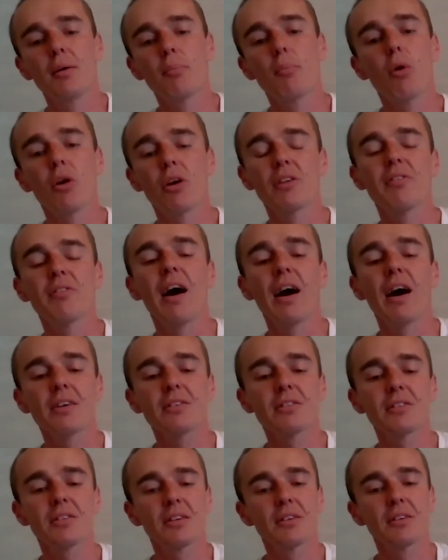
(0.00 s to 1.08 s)

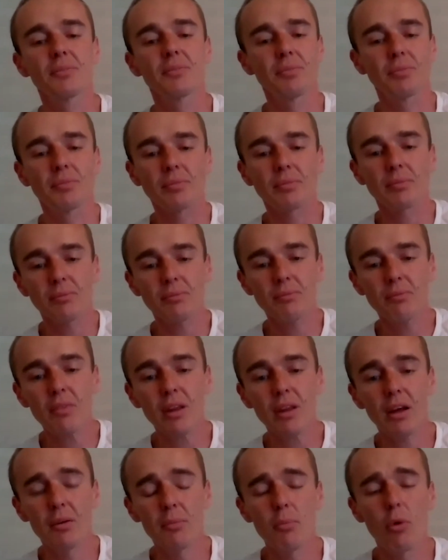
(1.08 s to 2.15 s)
advanced and
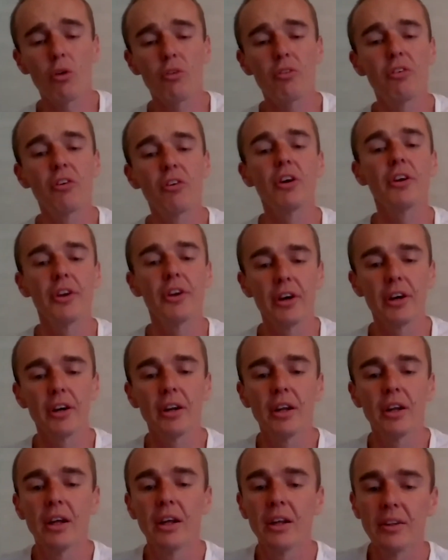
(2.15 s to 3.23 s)
more
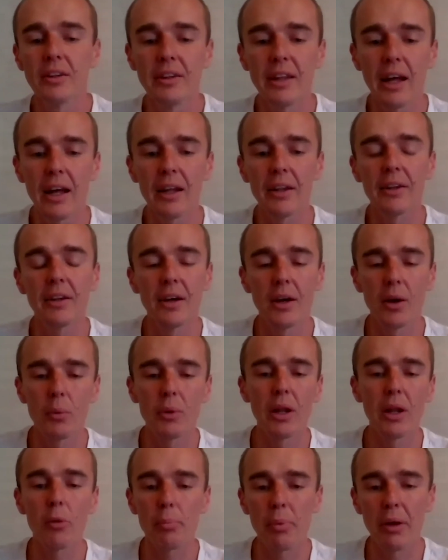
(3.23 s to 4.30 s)
further than
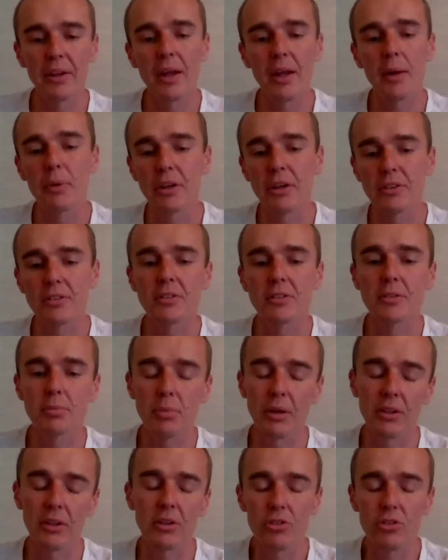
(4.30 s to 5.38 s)
without pandemics.
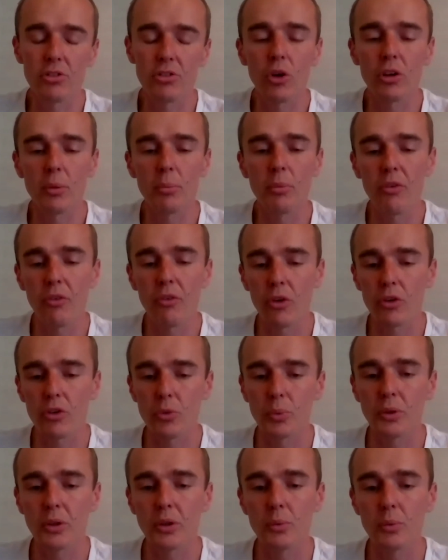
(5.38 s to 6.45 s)
But in short term, of course,
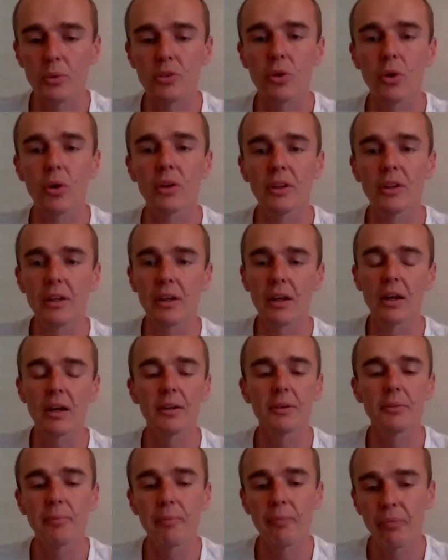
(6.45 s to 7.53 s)
we saw a decline.